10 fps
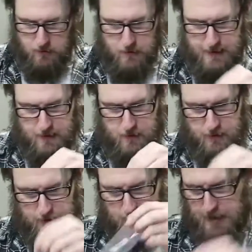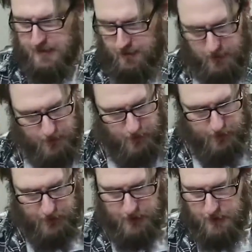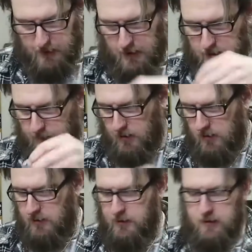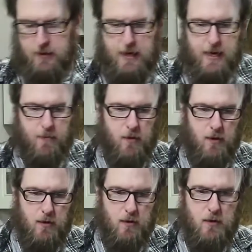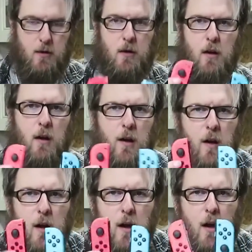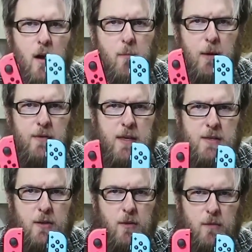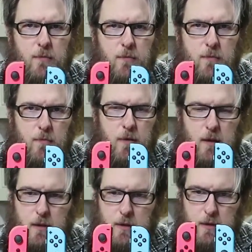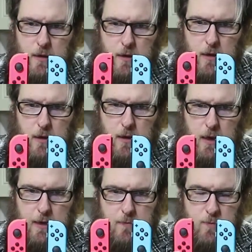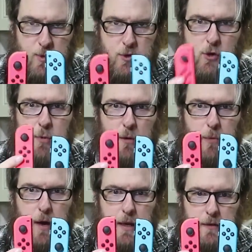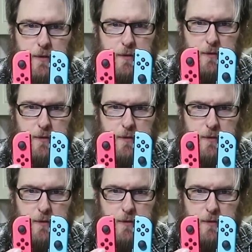Wow, I don't know if this is going to come across on camera, but these are, like, super bright.